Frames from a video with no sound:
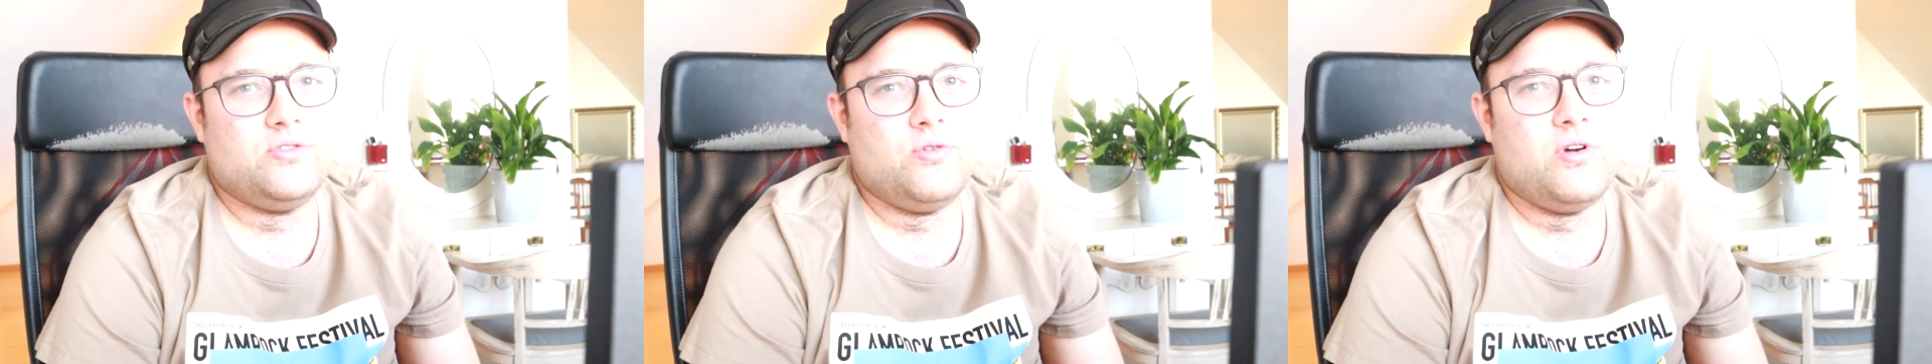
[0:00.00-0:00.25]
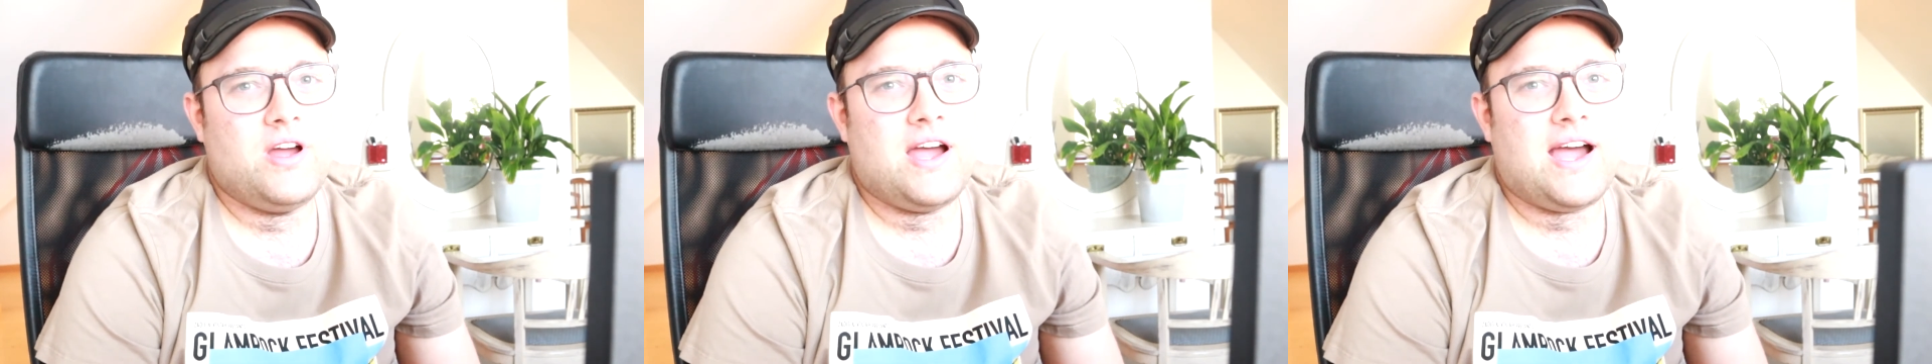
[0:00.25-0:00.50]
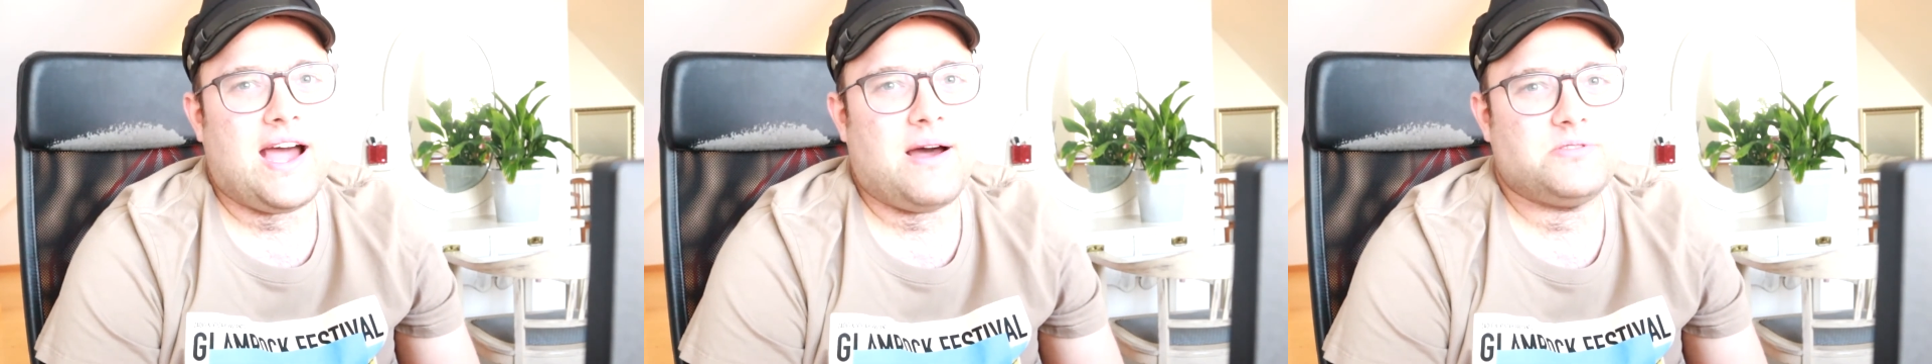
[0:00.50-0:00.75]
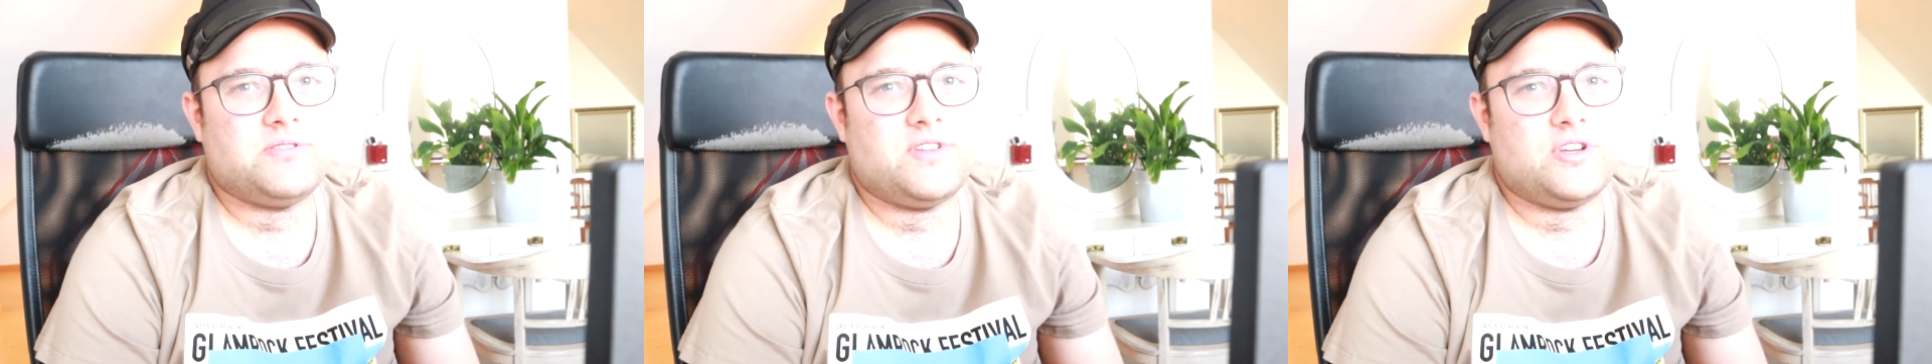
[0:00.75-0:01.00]
to
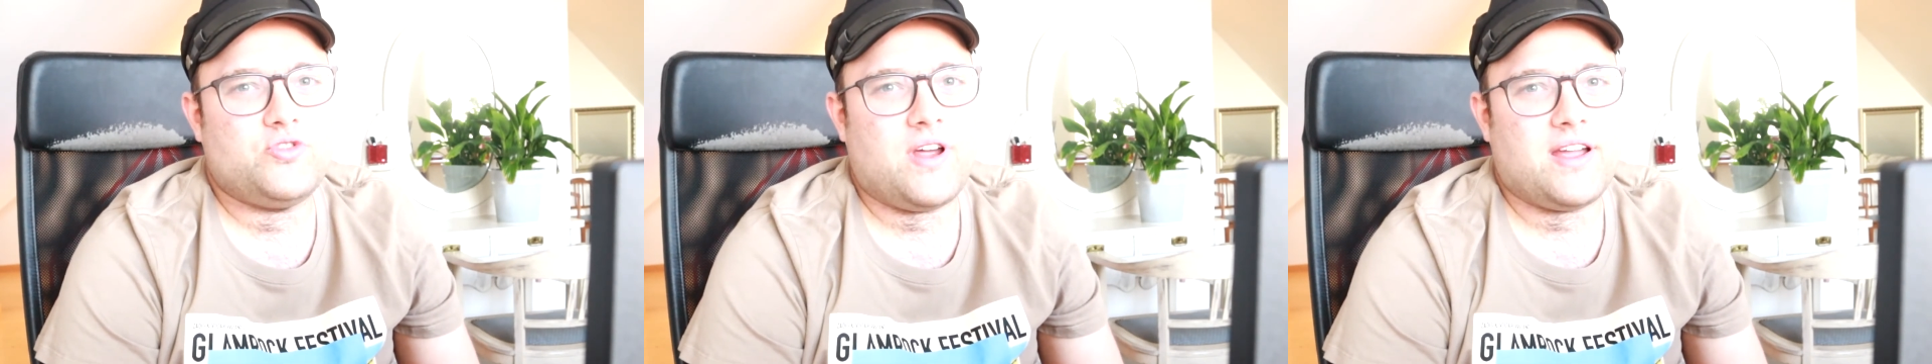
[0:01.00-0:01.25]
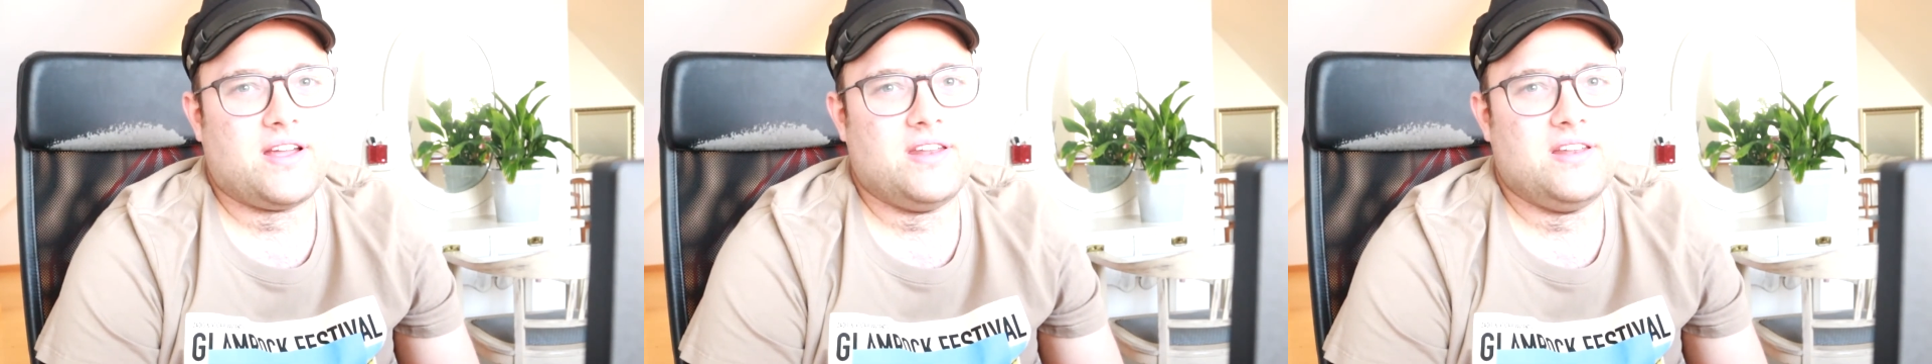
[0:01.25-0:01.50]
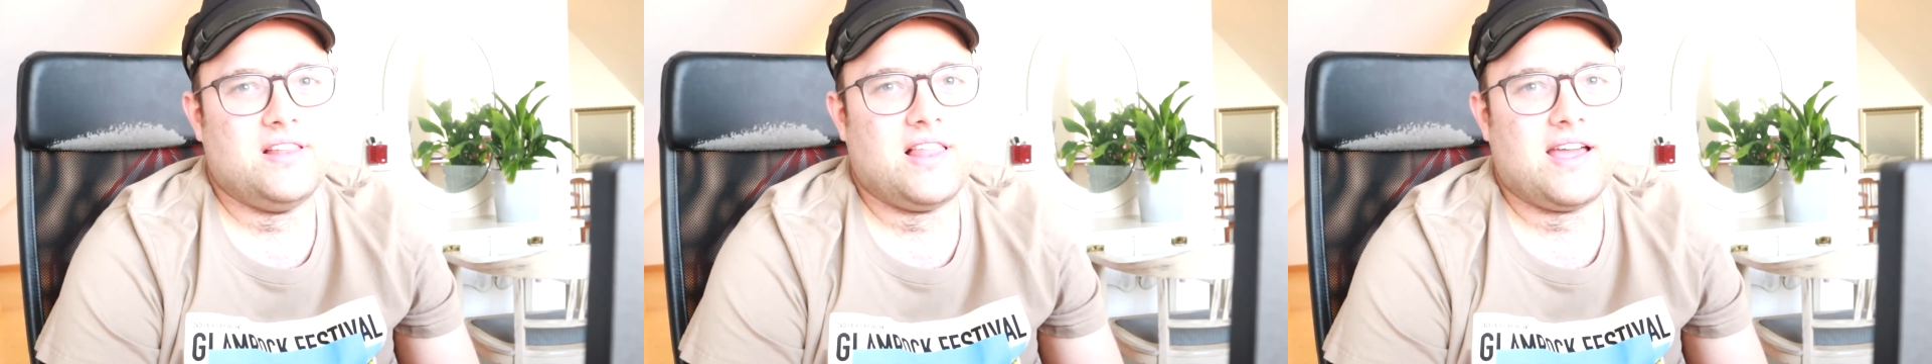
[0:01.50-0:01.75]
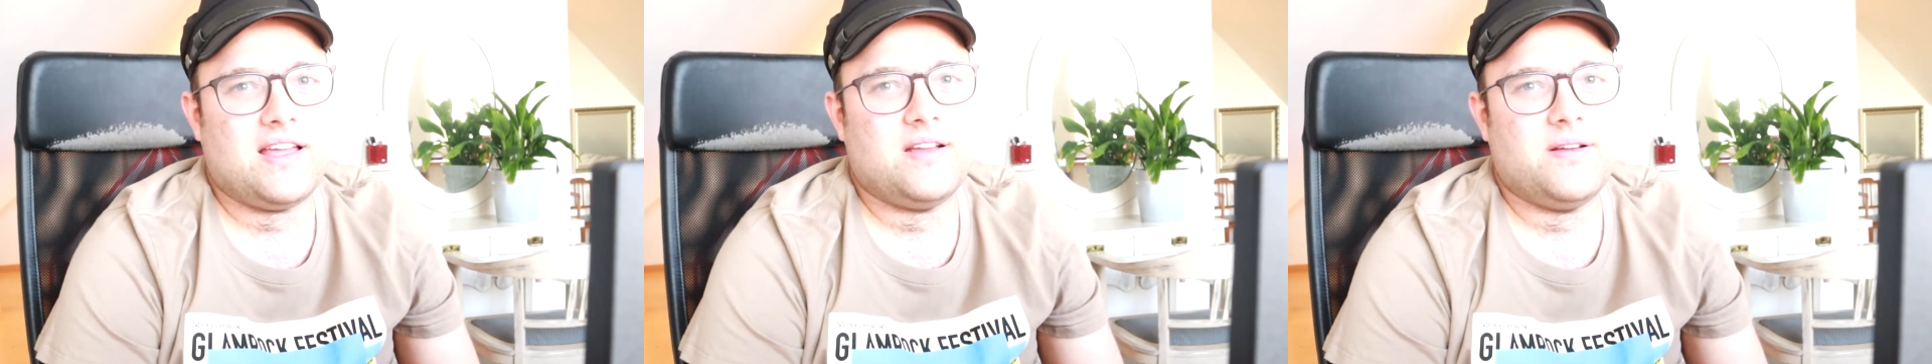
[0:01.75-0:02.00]
House of the Dragon.
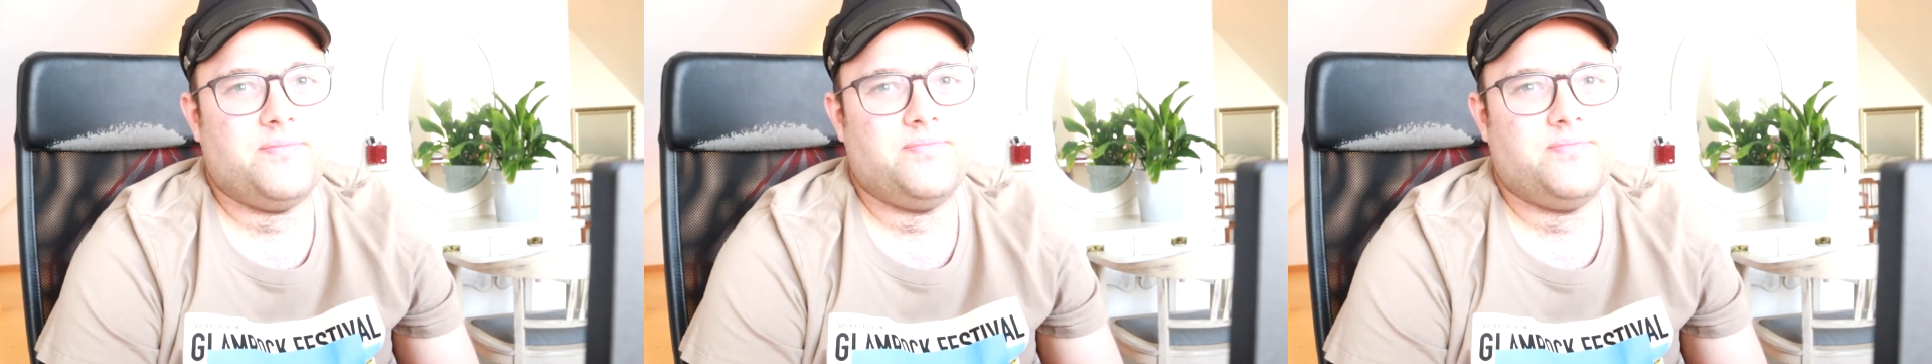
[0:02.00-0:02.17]
Like,